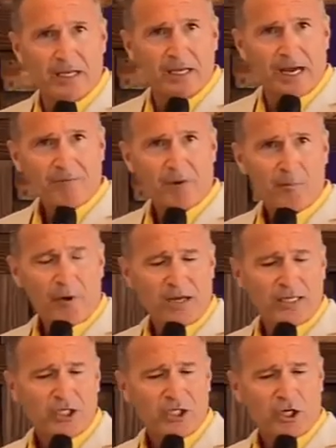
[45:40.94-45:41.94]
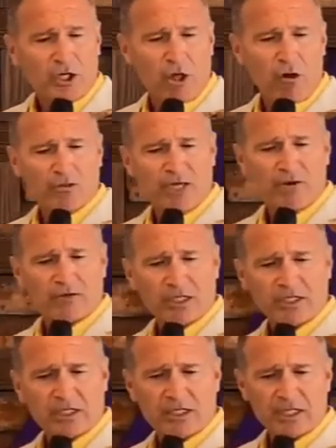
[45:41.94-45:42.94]
I'm going to bring this to a close here in
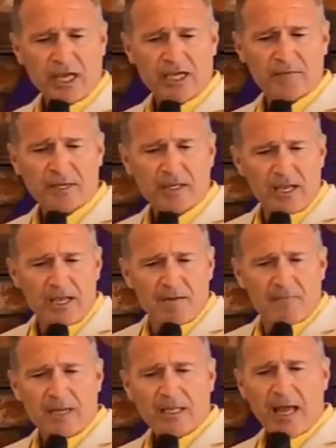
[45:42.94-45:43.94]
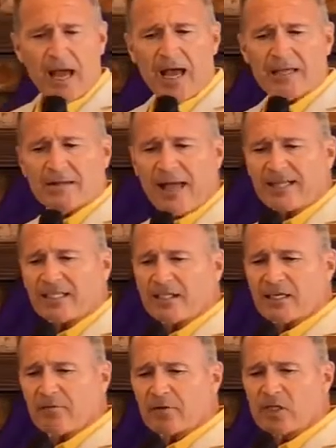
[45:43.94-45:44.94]
just a second, but, but that's the
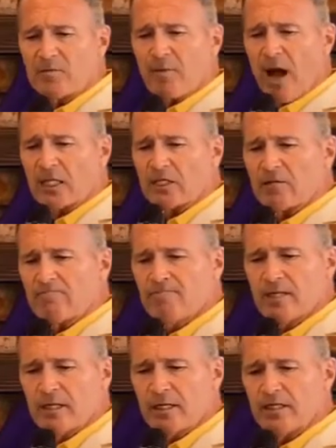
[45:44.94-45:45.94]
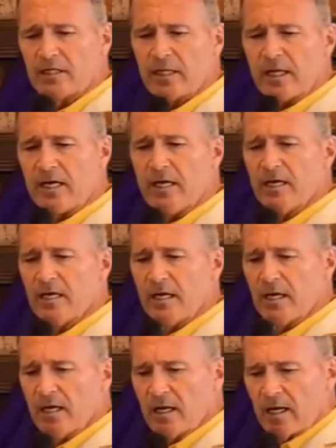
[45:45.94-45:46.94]
responsibility
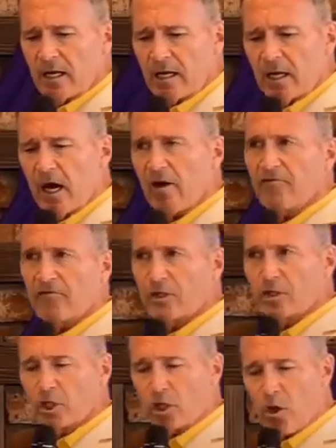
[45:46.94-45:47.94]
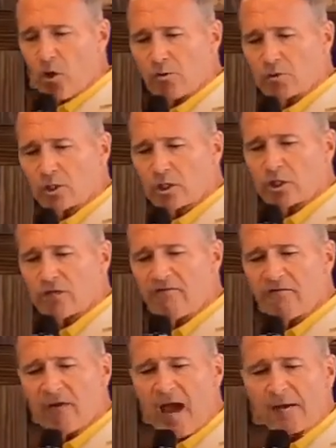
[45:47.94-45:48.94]
of the church. In
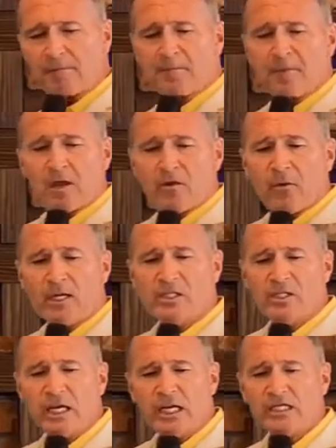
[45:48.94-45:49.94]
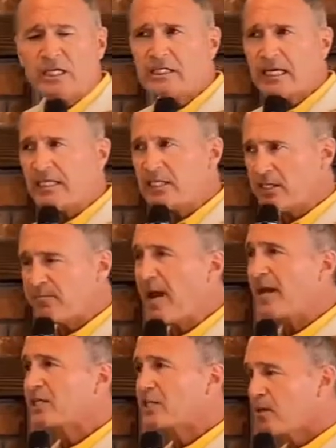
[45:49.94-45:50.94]
fact, when Jesus
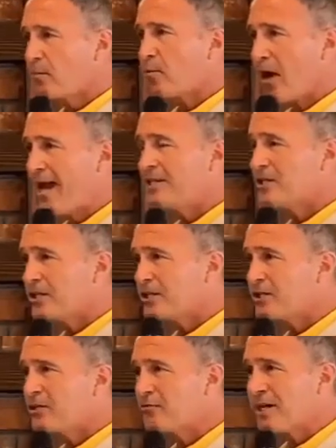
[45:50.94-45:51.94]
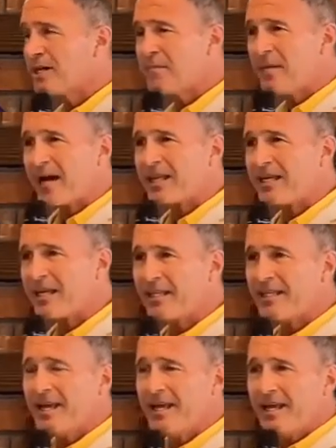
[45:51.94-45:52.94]
inspects the branches, you read about it
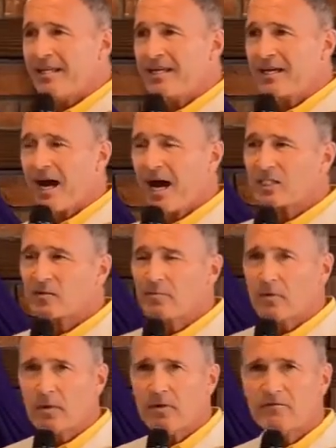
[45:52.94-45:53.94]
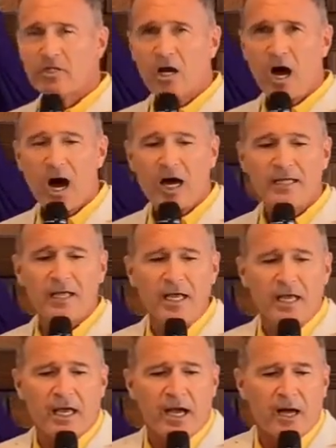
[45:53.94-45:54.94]
in, in the Gospel of John.
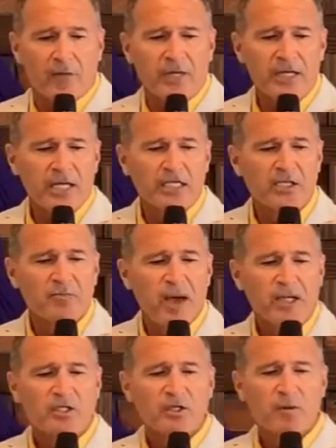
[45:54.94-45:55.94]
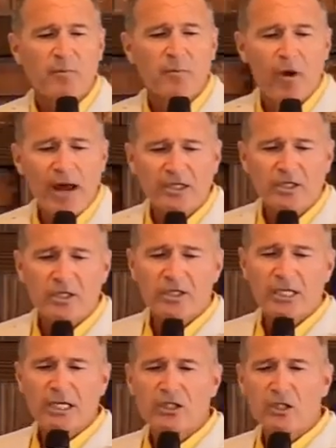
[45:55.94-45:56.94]
When he inspects the branches,
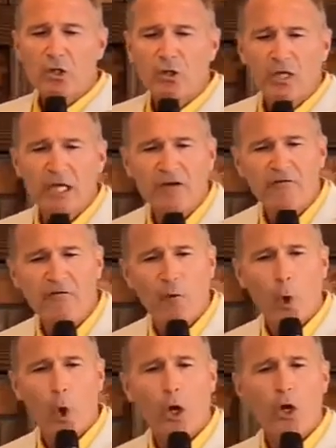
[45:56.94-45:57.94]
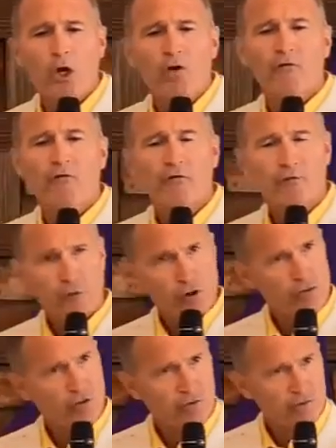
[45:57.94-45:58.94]
he's looking for
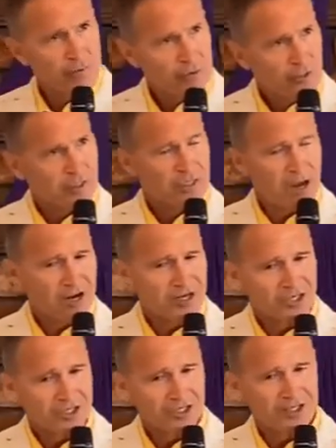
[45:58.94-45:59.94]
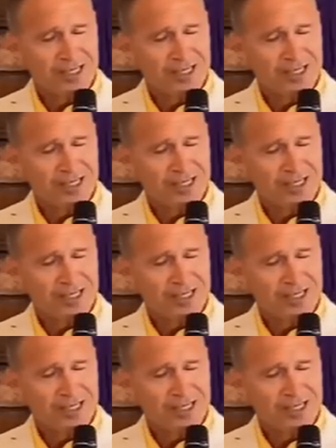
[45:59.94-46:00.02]
fruit production,